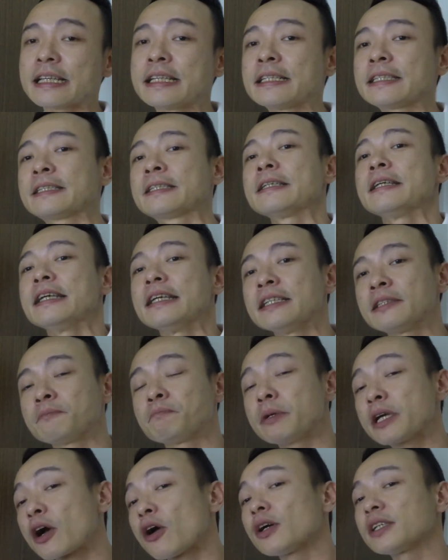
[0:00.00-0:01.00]
it's
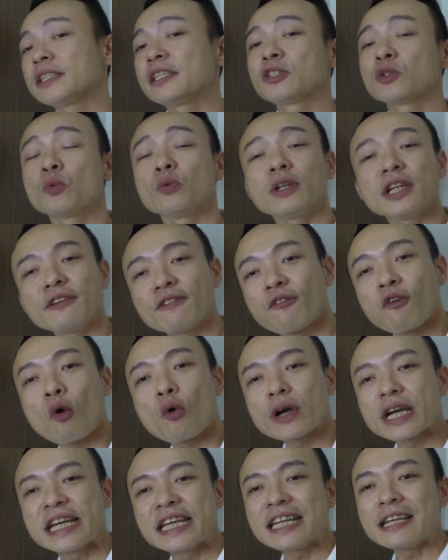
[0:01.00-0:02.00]
because it's only
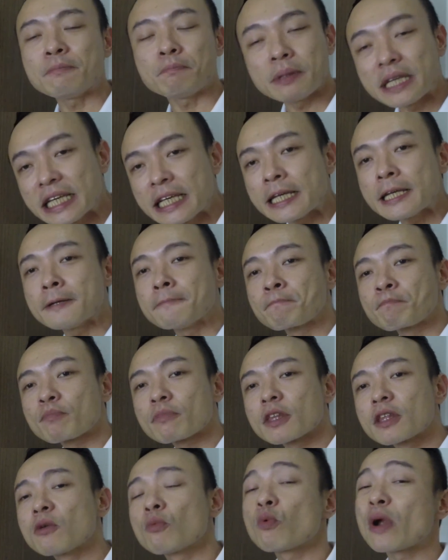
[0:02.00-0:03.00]
480p.
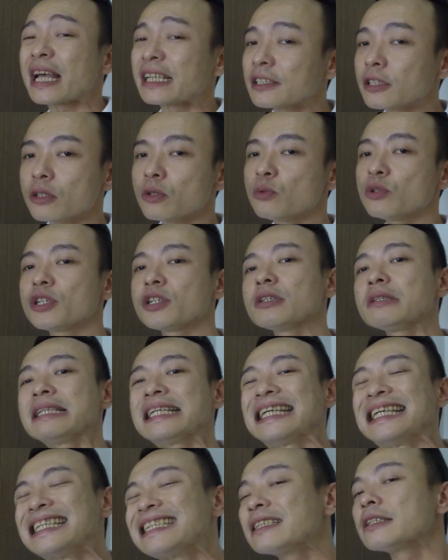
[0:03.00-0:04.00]
The
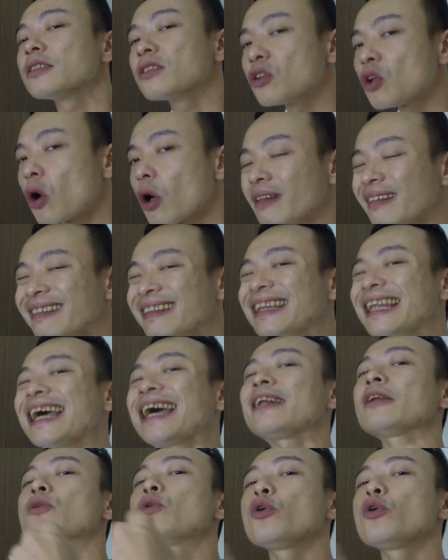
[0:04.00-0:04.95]
resolution is not that